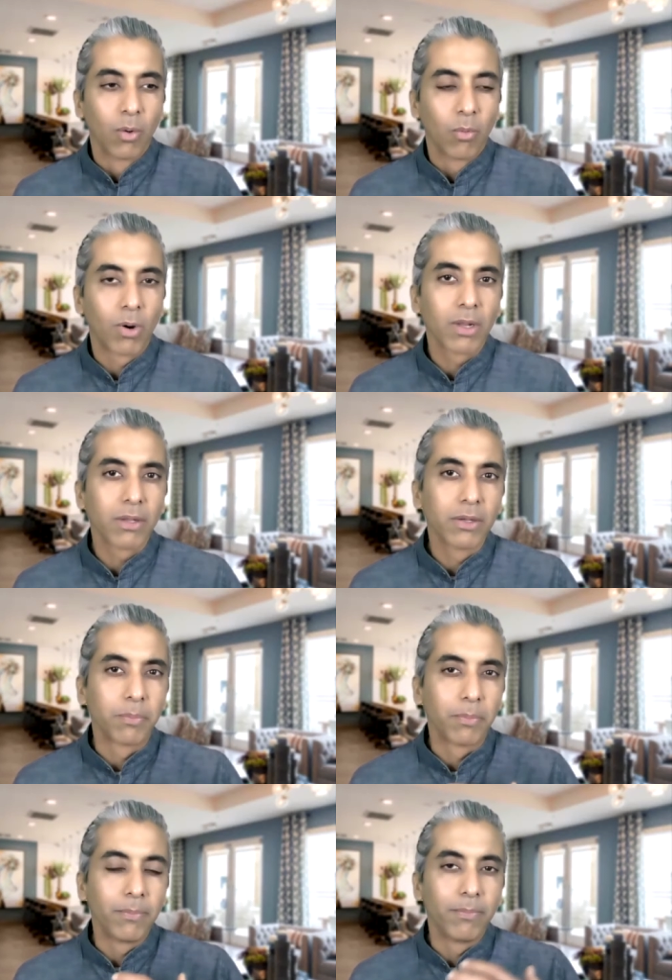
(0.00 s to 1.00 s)
what are
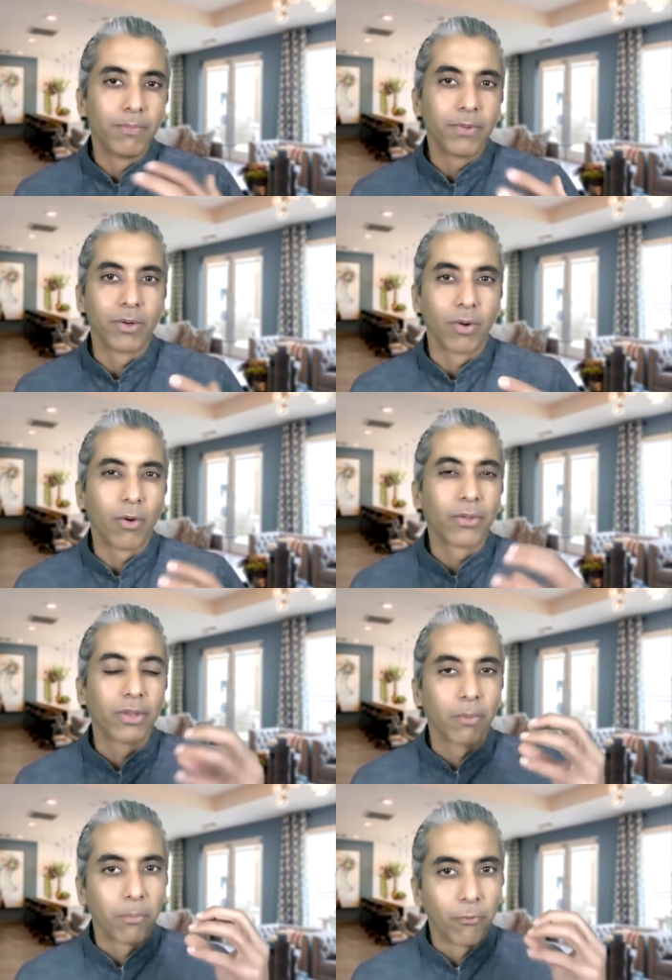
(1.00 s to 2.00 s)
the, or the